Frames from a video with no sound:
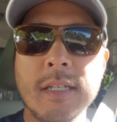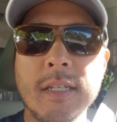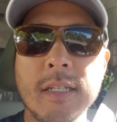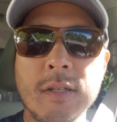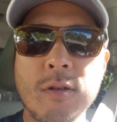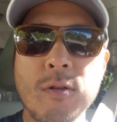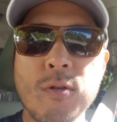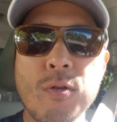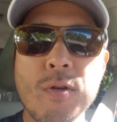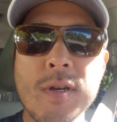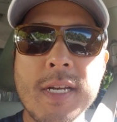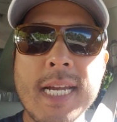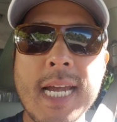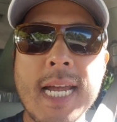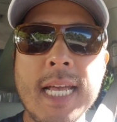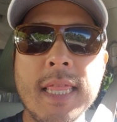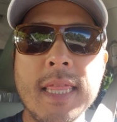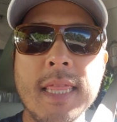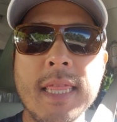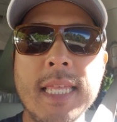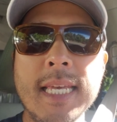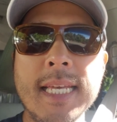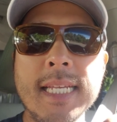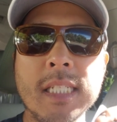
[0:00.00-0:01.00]
create
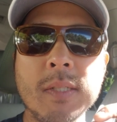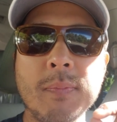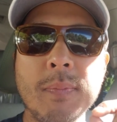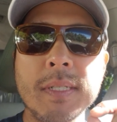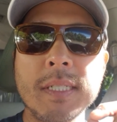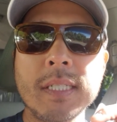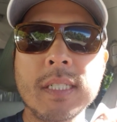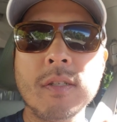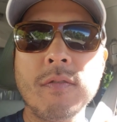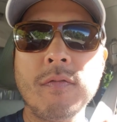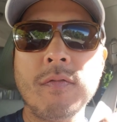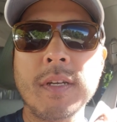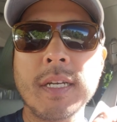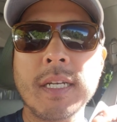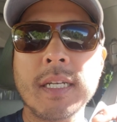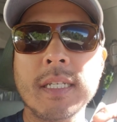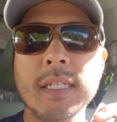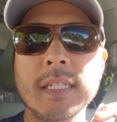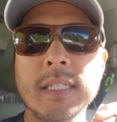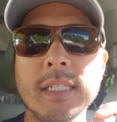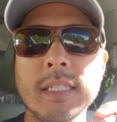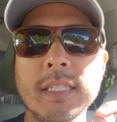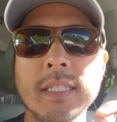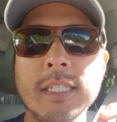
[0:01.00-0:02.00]
the specific
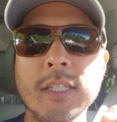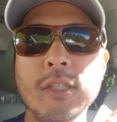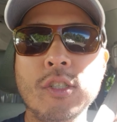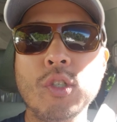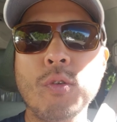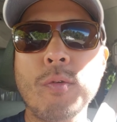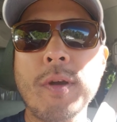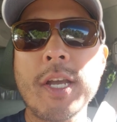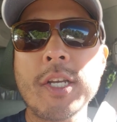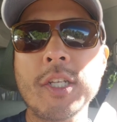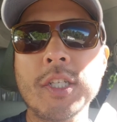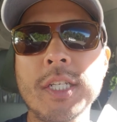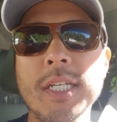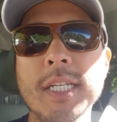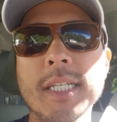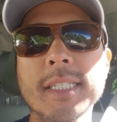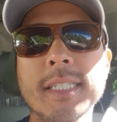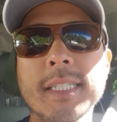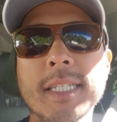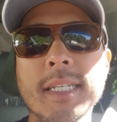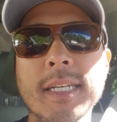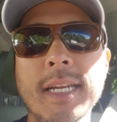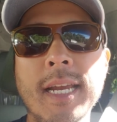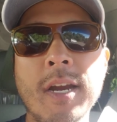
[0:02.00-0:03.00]
situation and
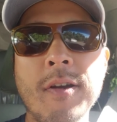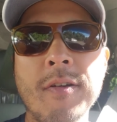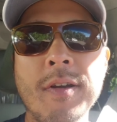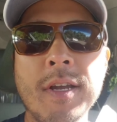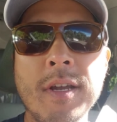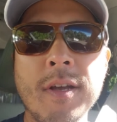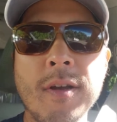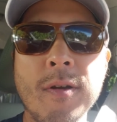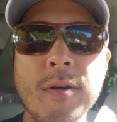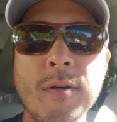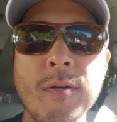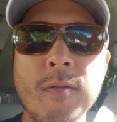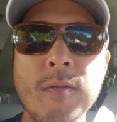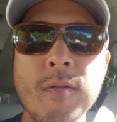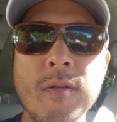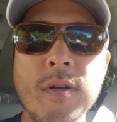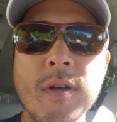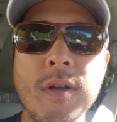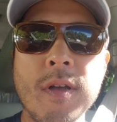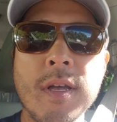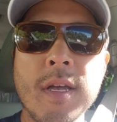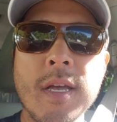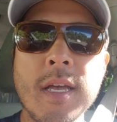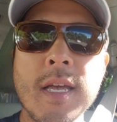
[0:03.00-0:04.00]
scenario
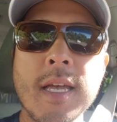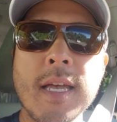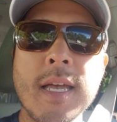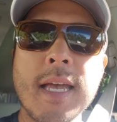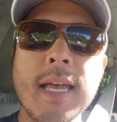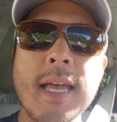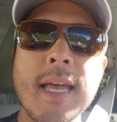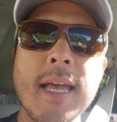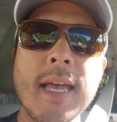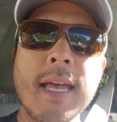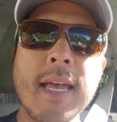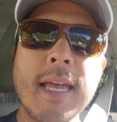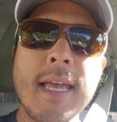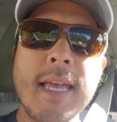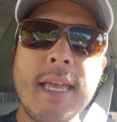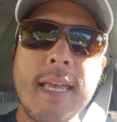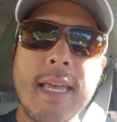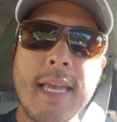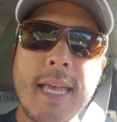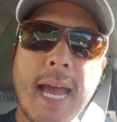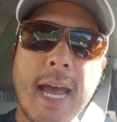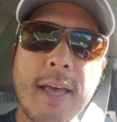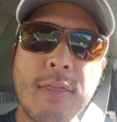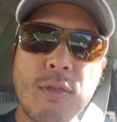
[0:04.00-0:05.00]

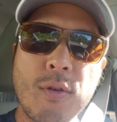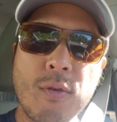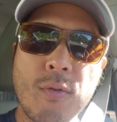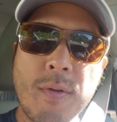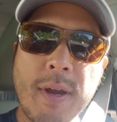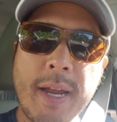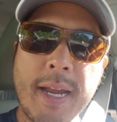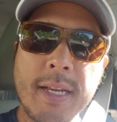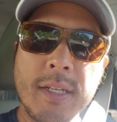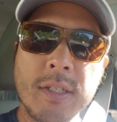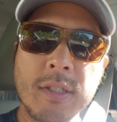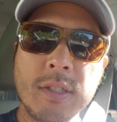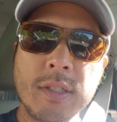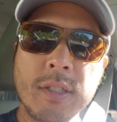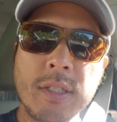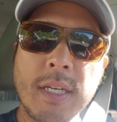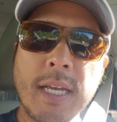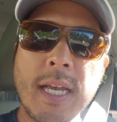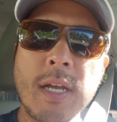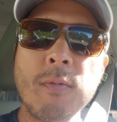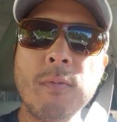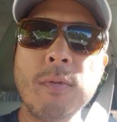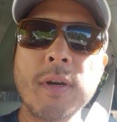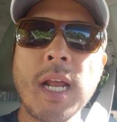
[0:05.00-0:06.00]
at the range.
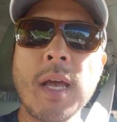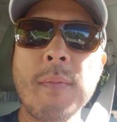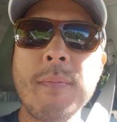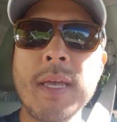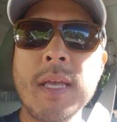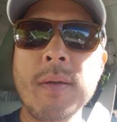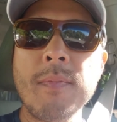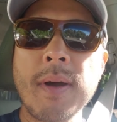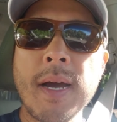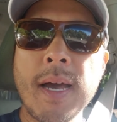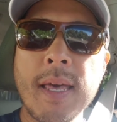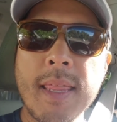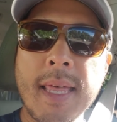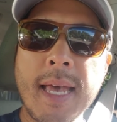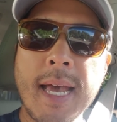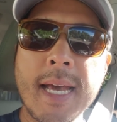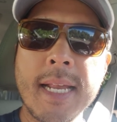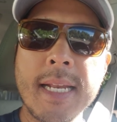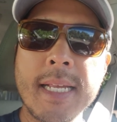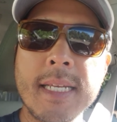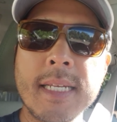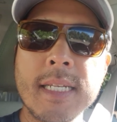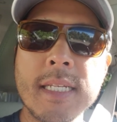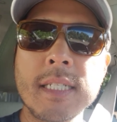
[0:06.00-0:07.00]
And what I mean by
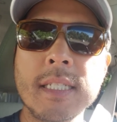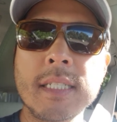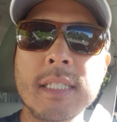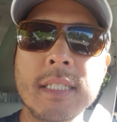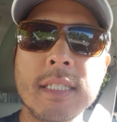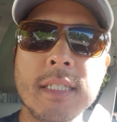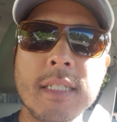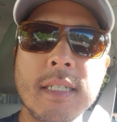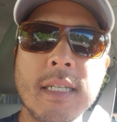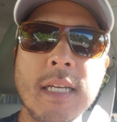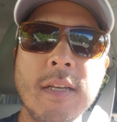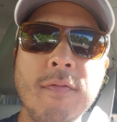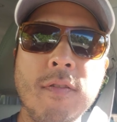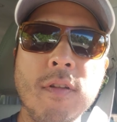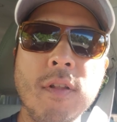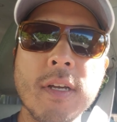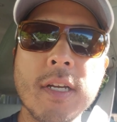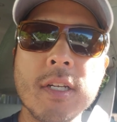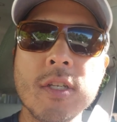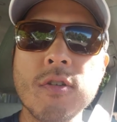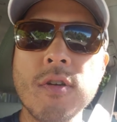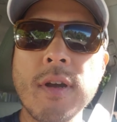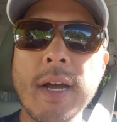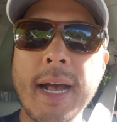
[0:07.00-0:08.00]
that is if you look
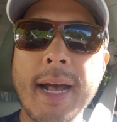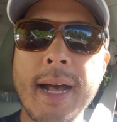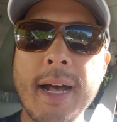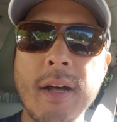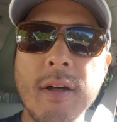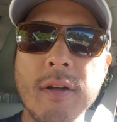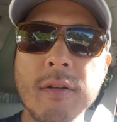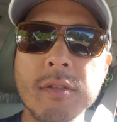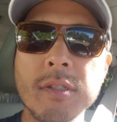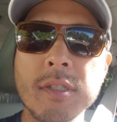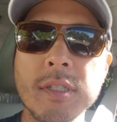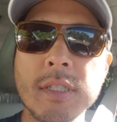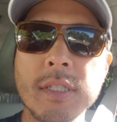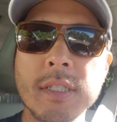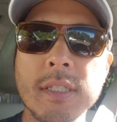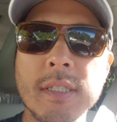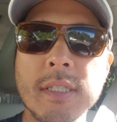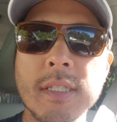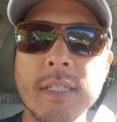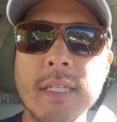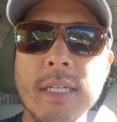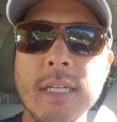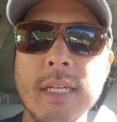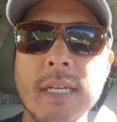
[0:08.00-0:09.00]
at your house
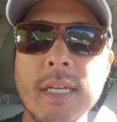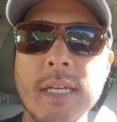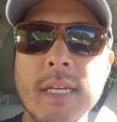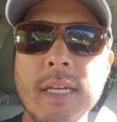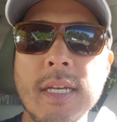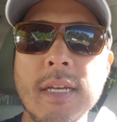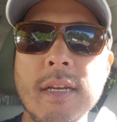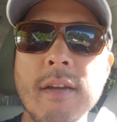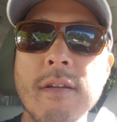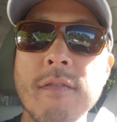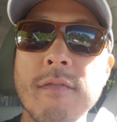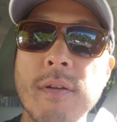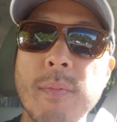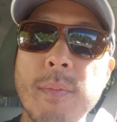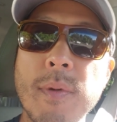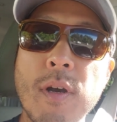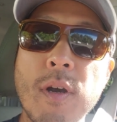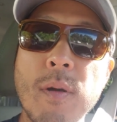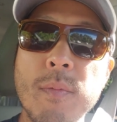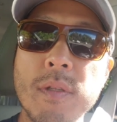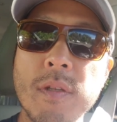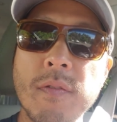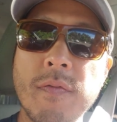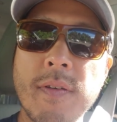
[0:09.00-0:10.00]
from a
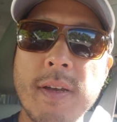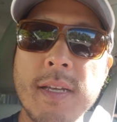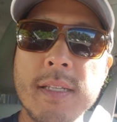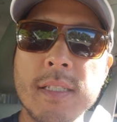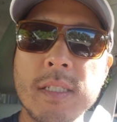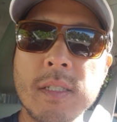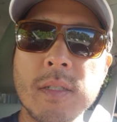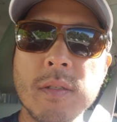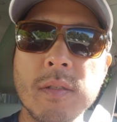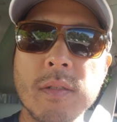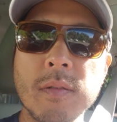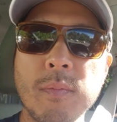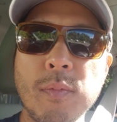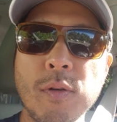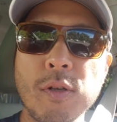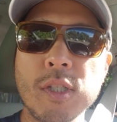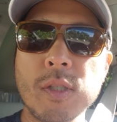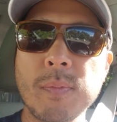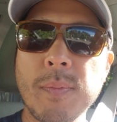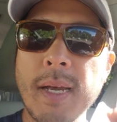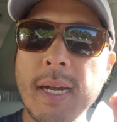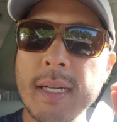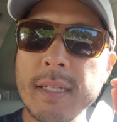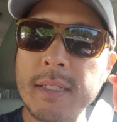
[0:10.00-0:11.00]
home defense
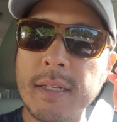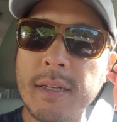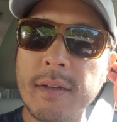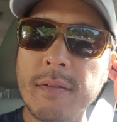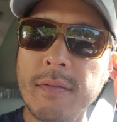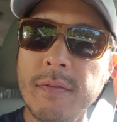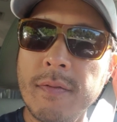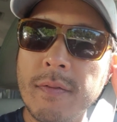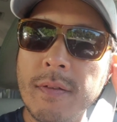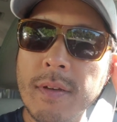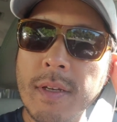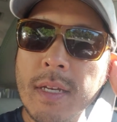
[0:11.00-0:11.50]
perspective,